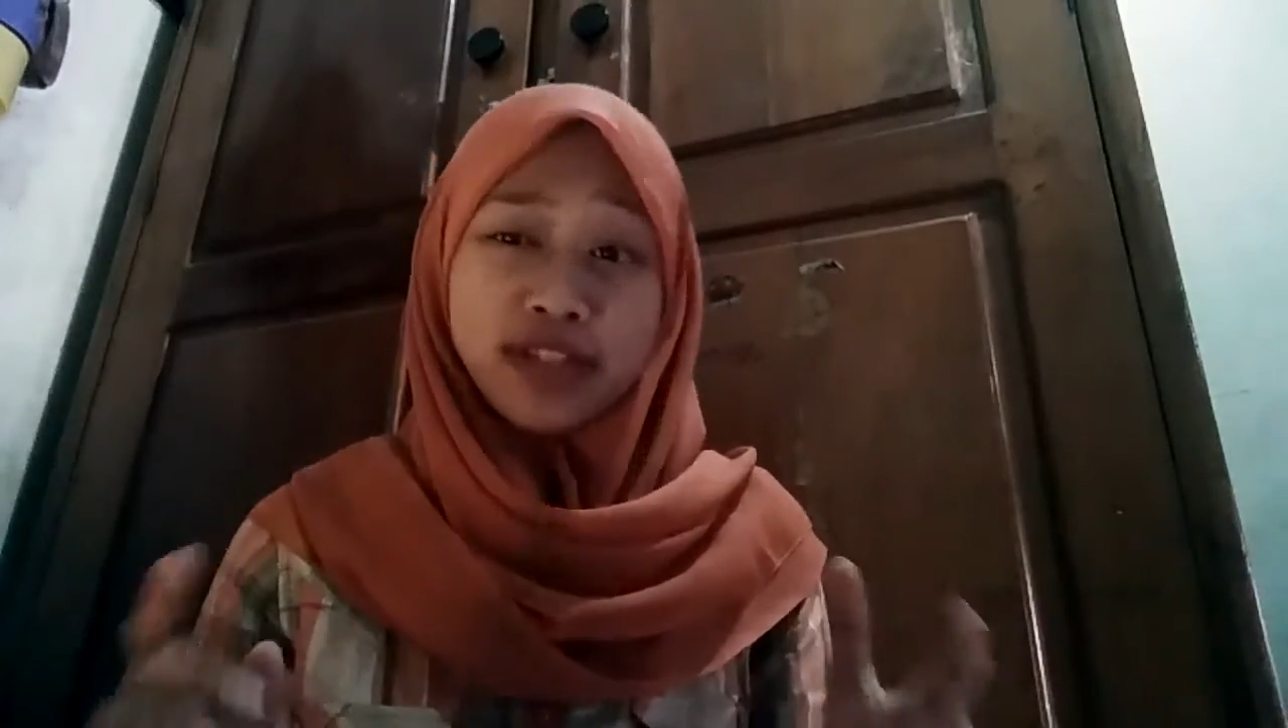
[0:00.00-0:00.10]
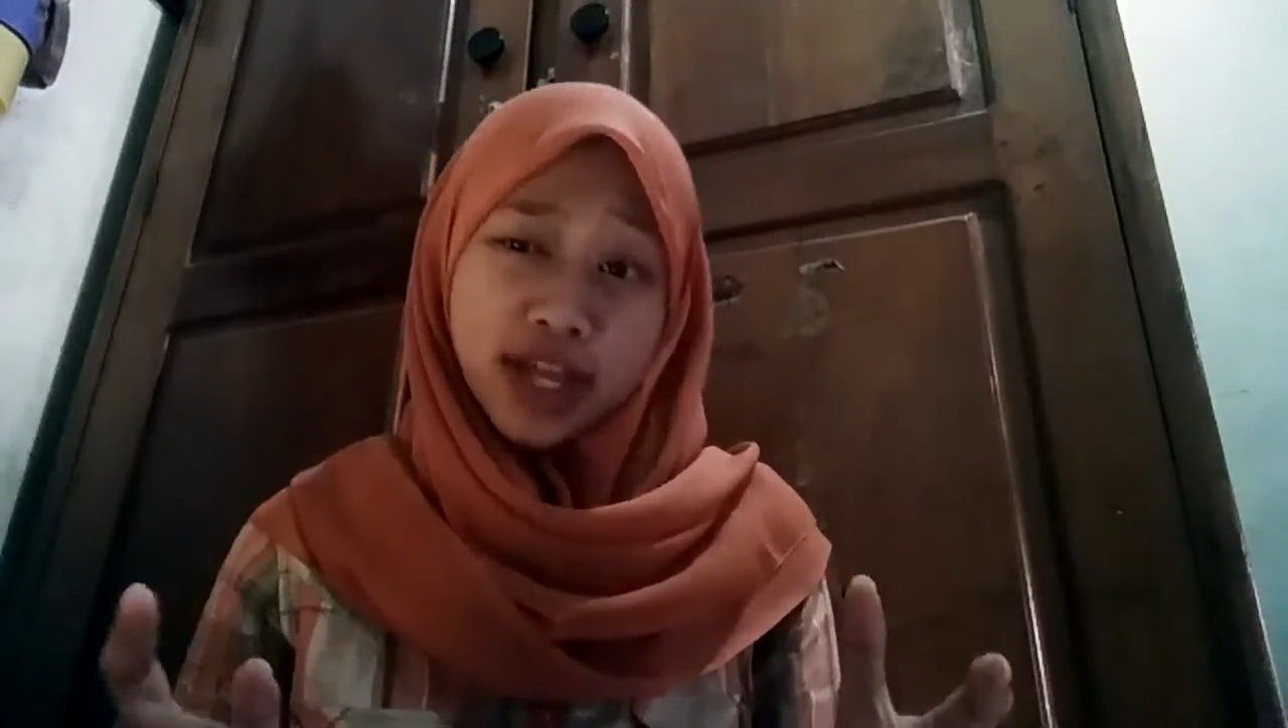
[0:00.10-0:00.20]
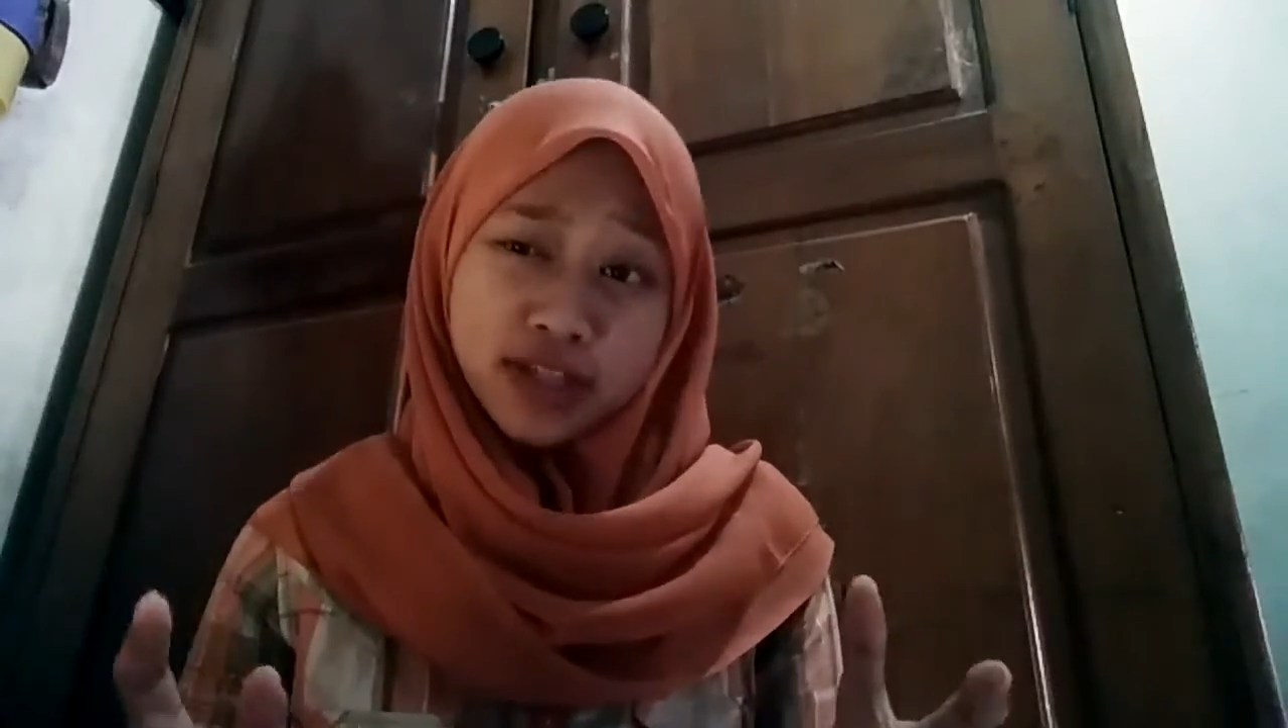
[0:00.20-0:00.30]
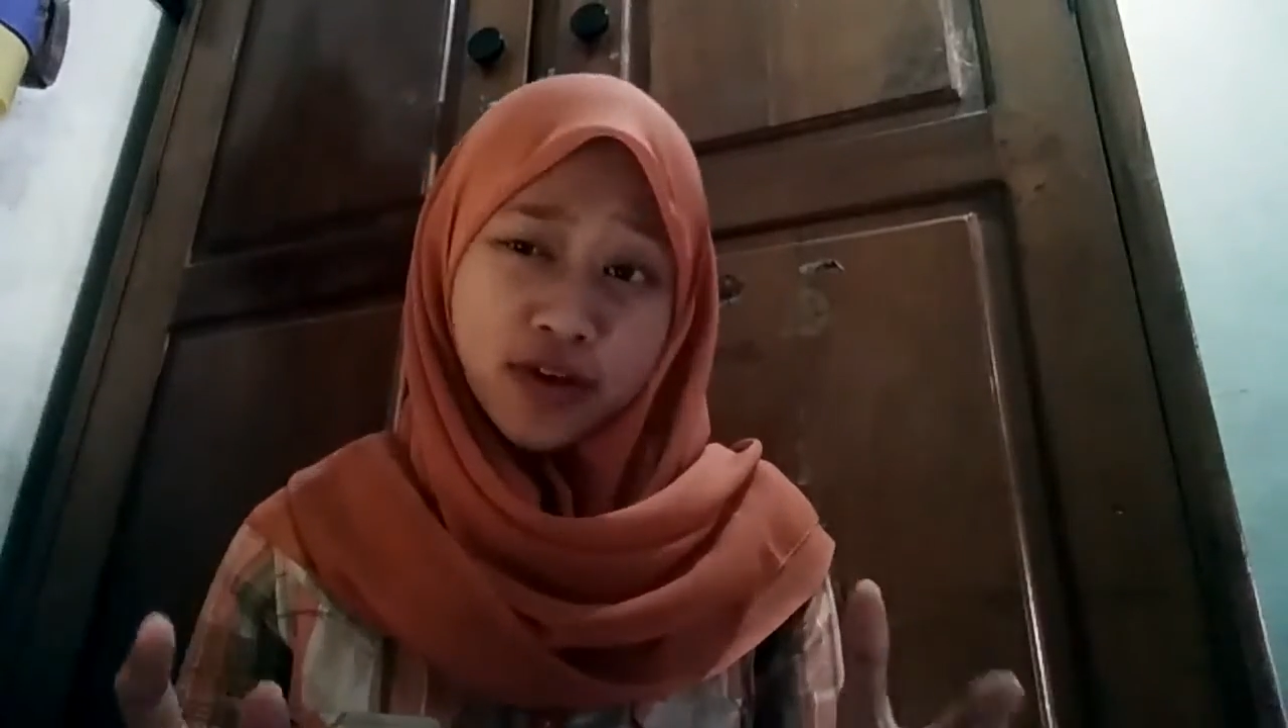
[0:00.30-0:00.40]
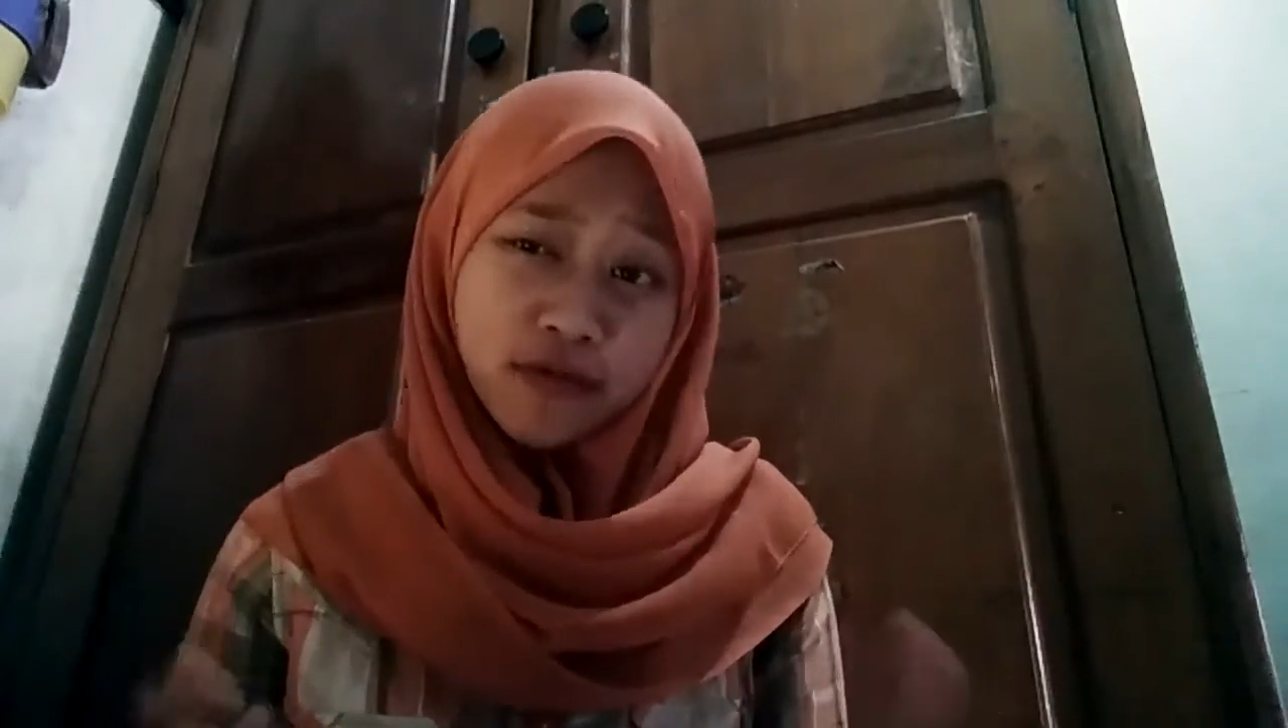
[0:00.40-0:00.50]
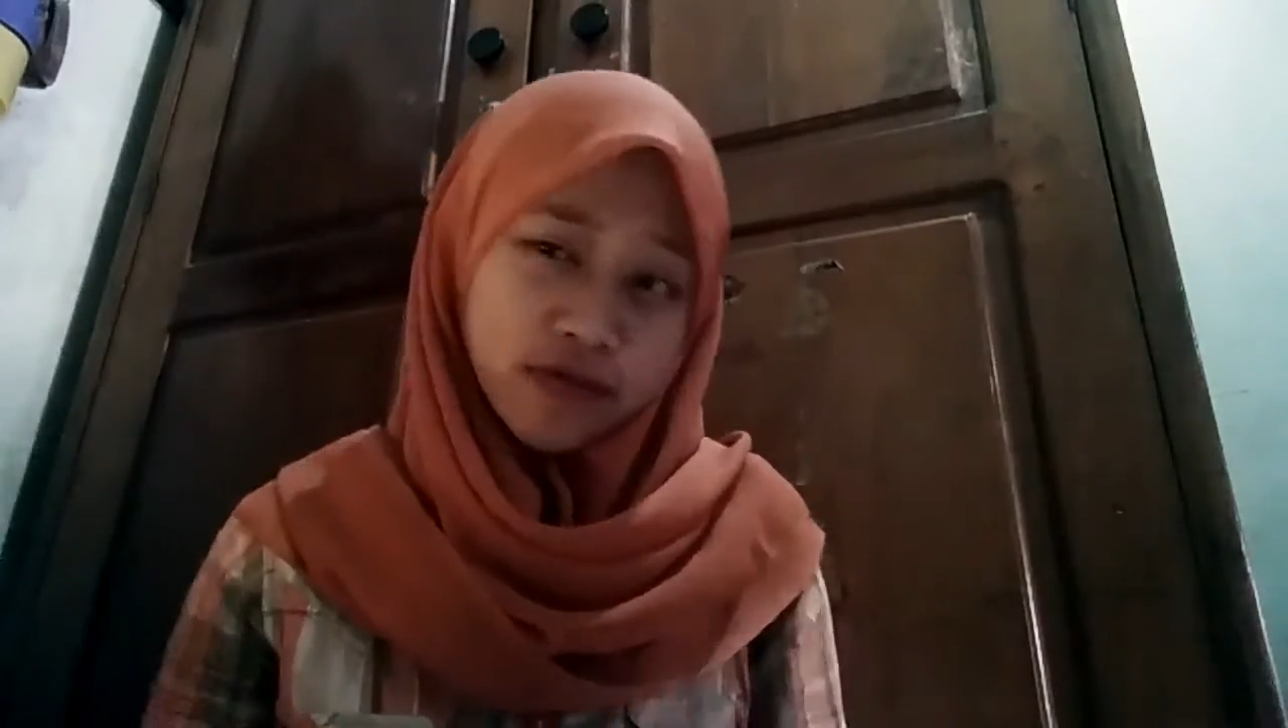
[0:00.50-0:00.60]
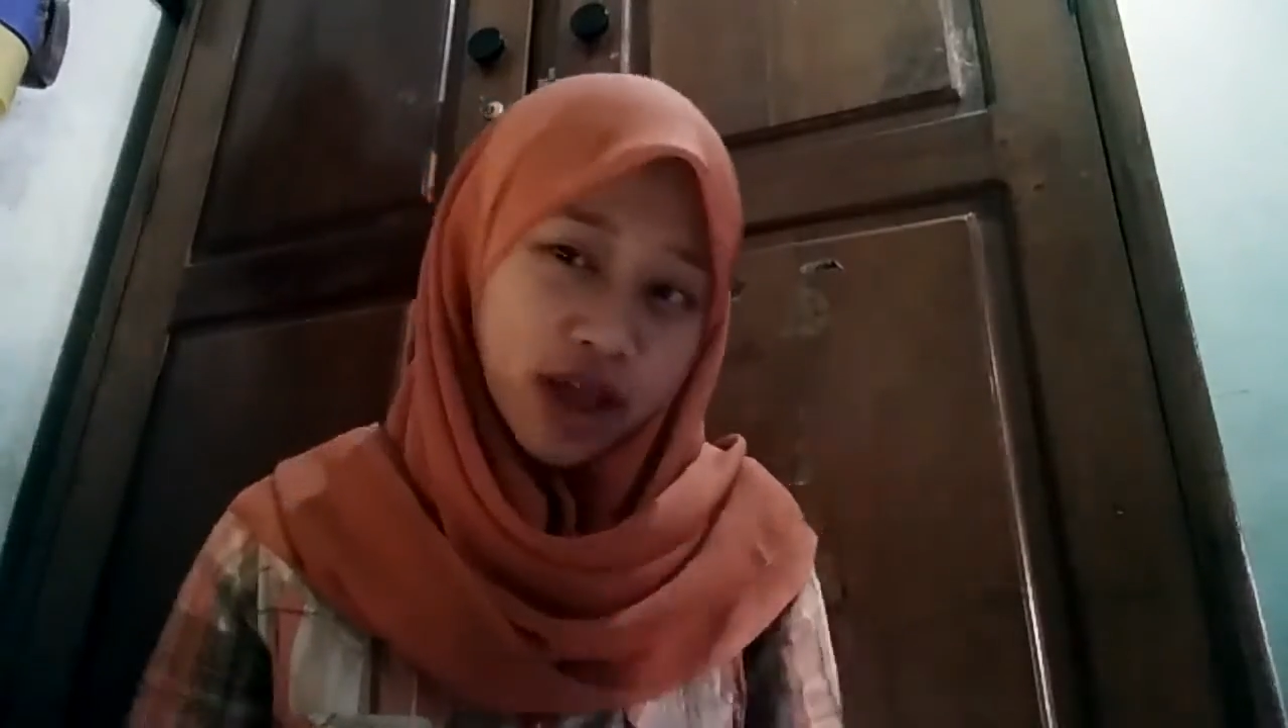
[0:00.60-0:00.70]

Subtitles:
set of